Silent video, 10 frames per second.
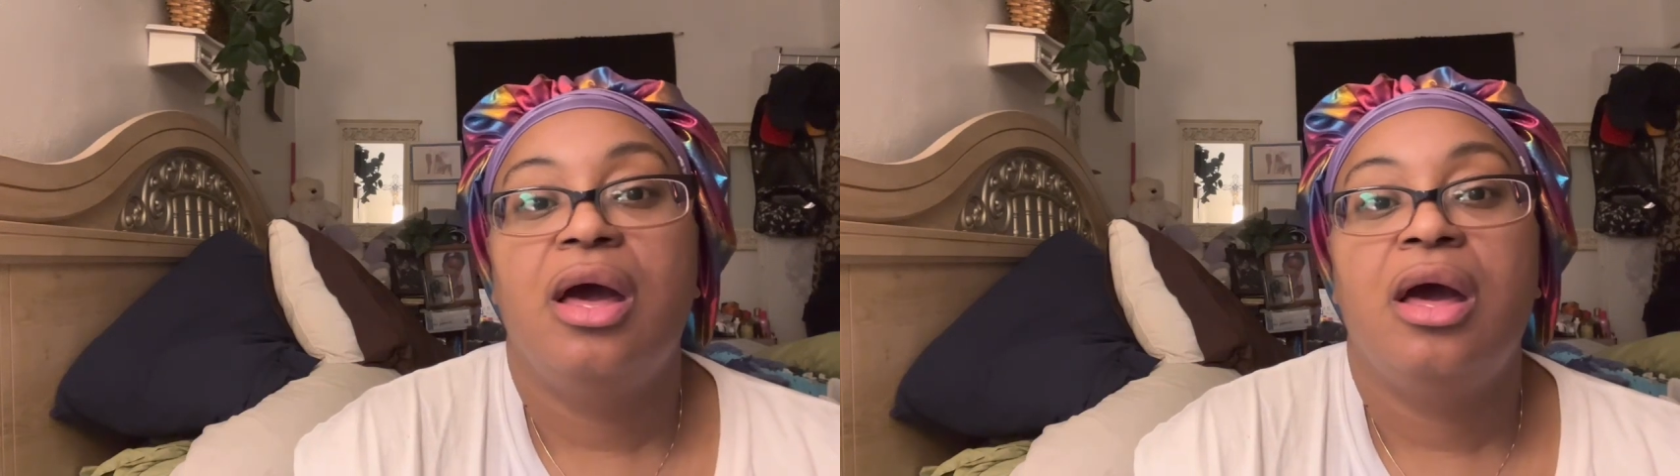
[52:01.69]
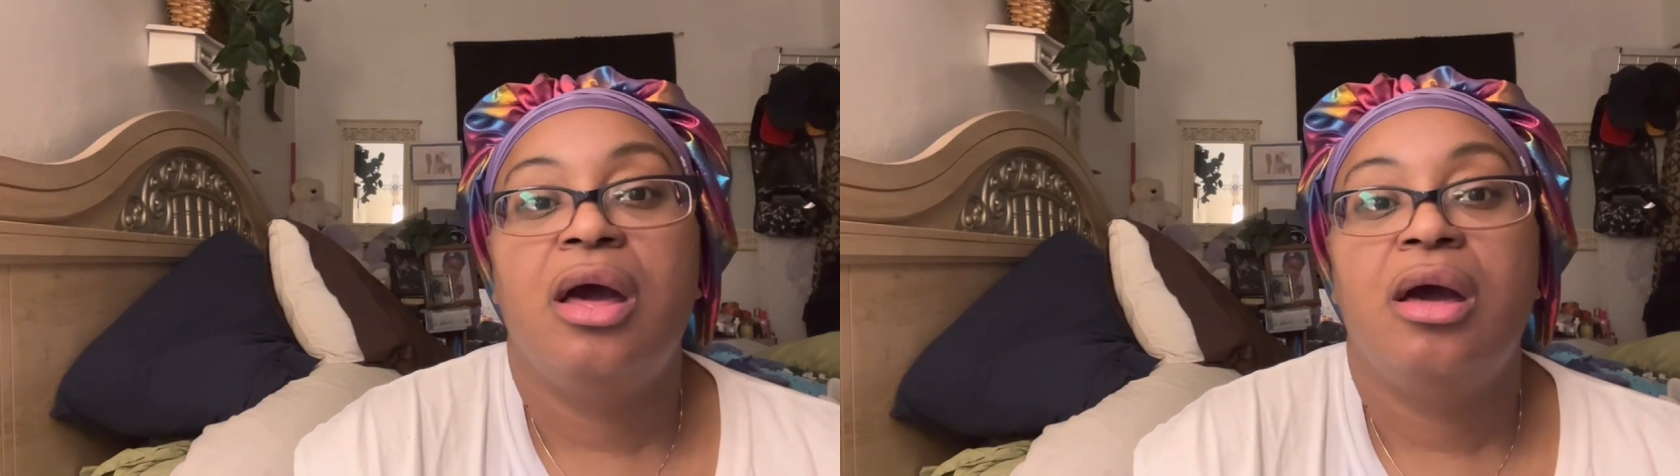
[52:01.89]

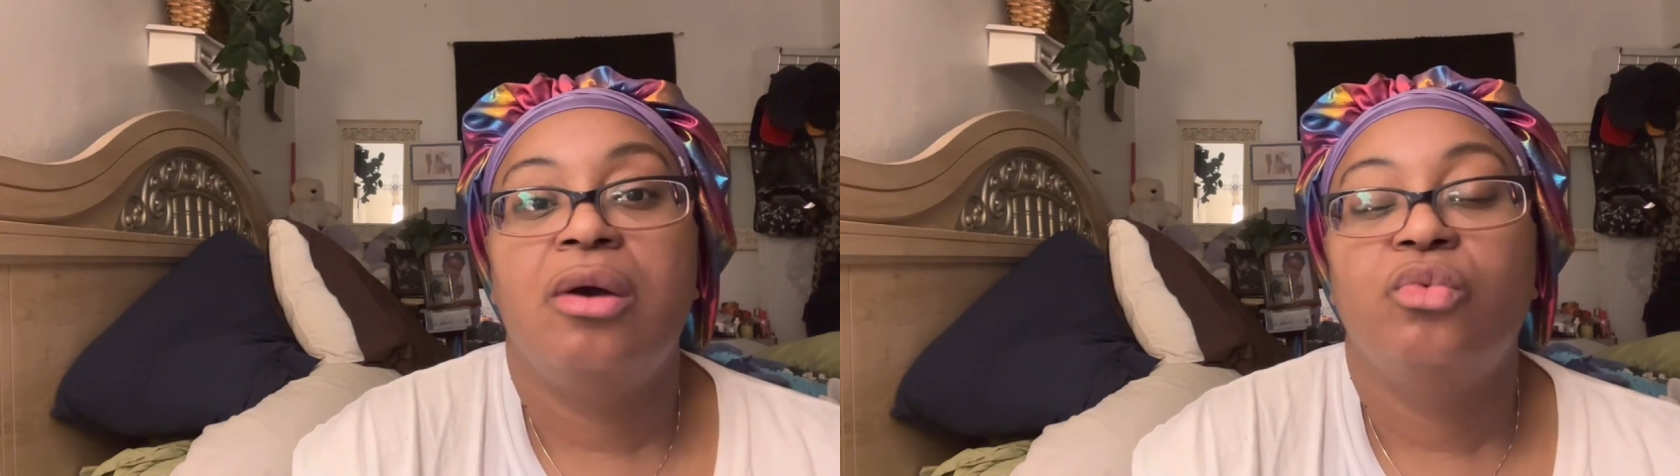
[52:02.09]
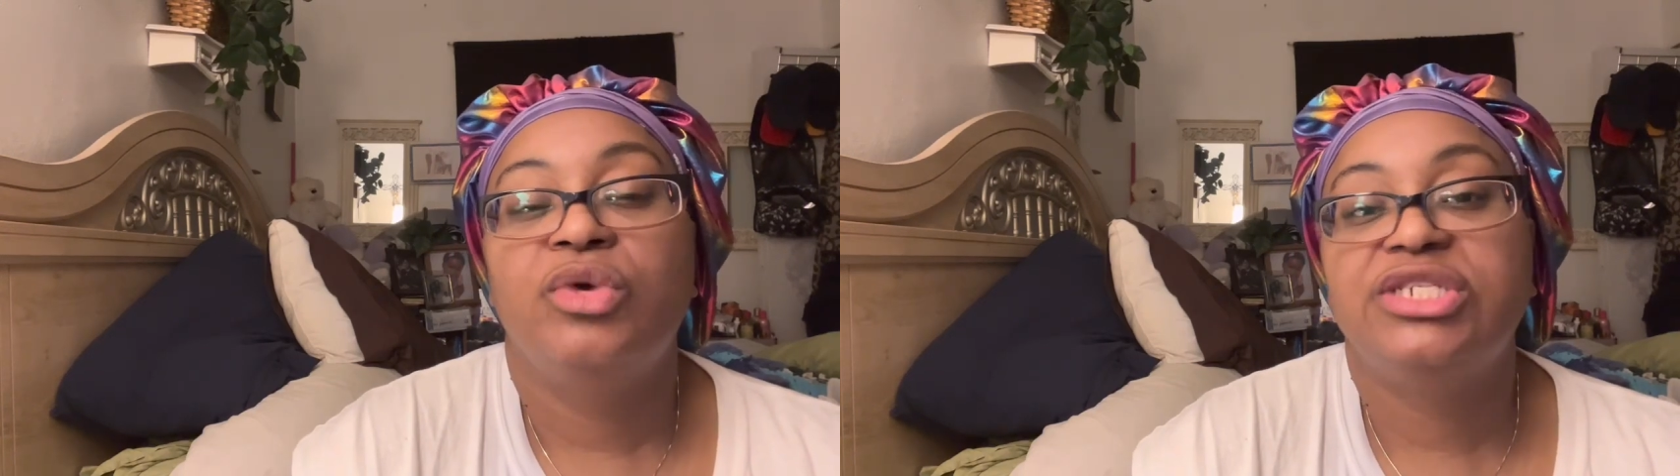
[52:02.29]
uh,
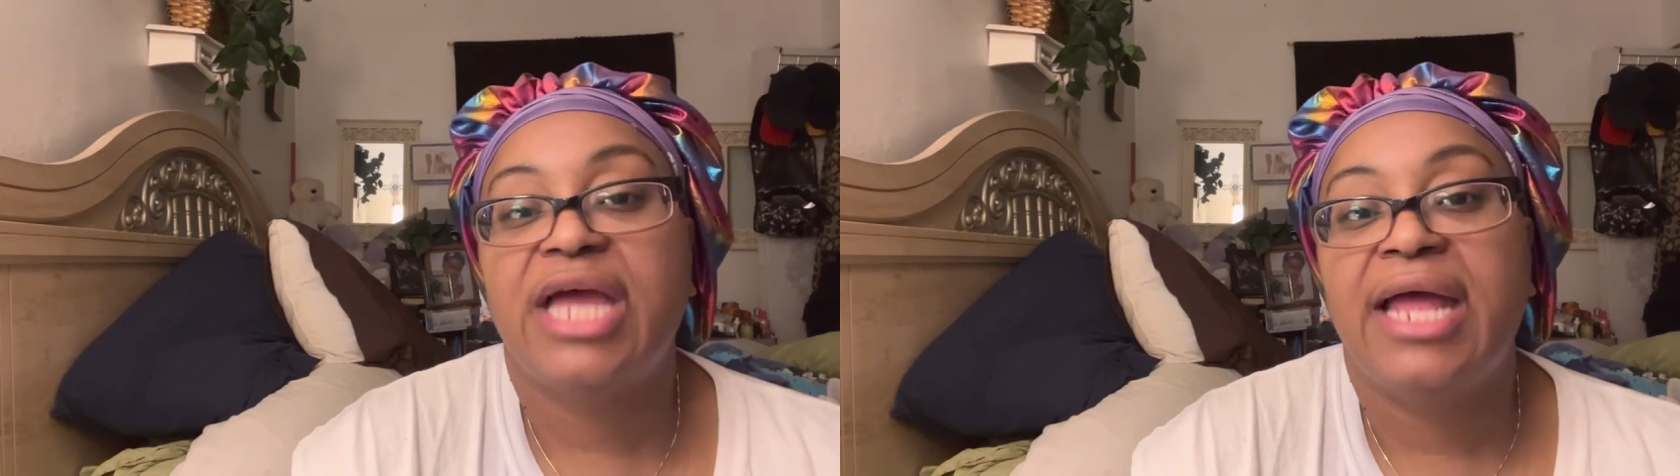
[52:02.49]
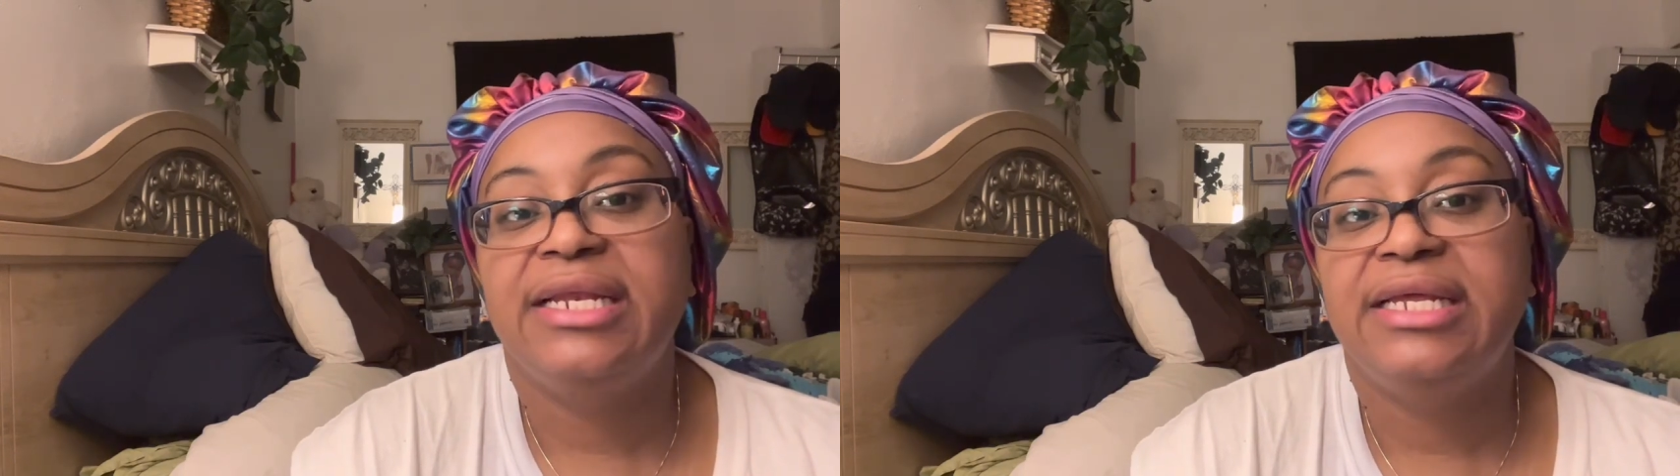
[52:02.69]
which
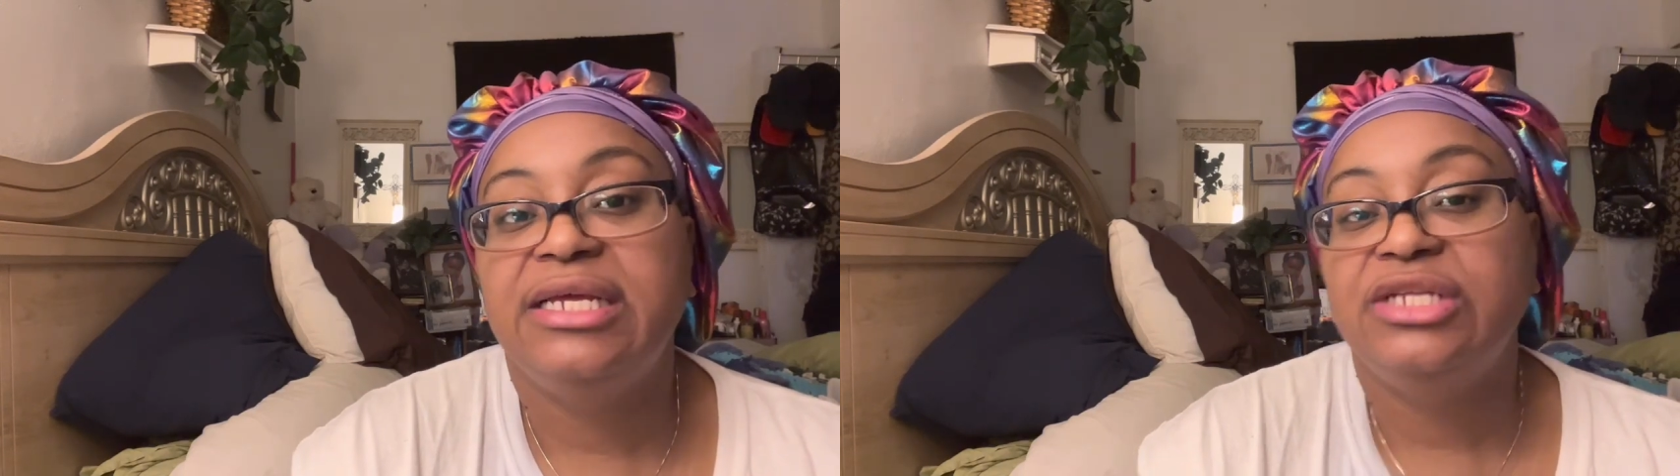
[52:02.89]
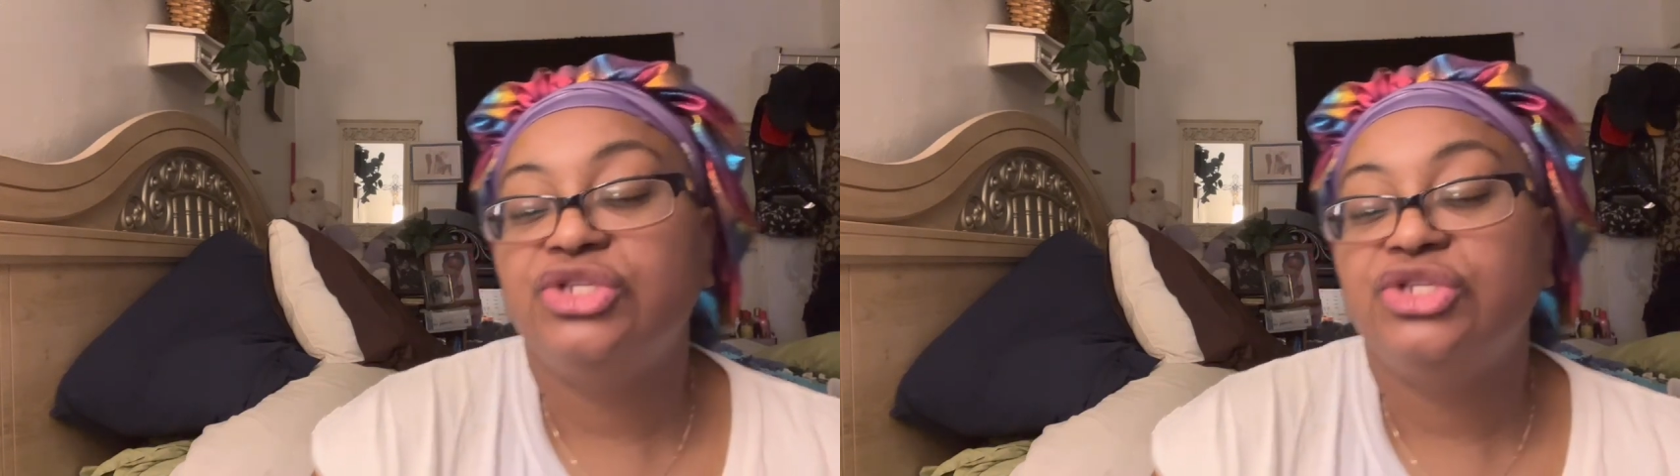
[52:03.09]
I need